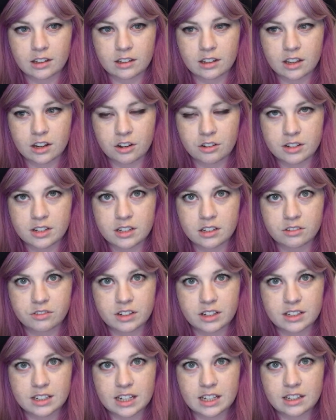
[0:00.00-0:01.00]
he still
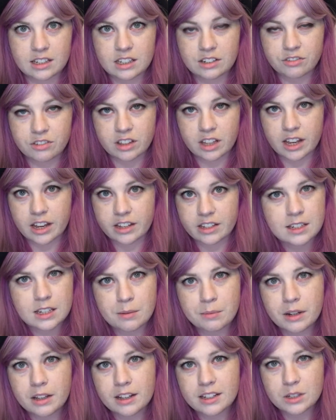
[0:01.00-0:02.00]
feels guilty for that.
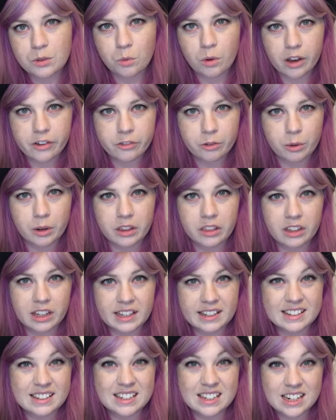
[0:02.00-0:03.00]
Sam Neill has a wife who I
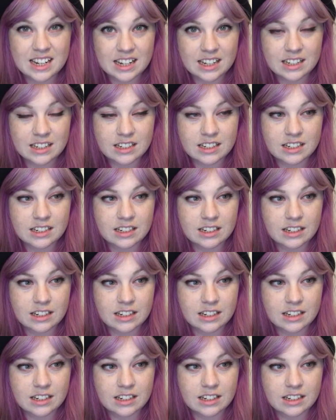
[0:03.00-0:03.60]
think is dead.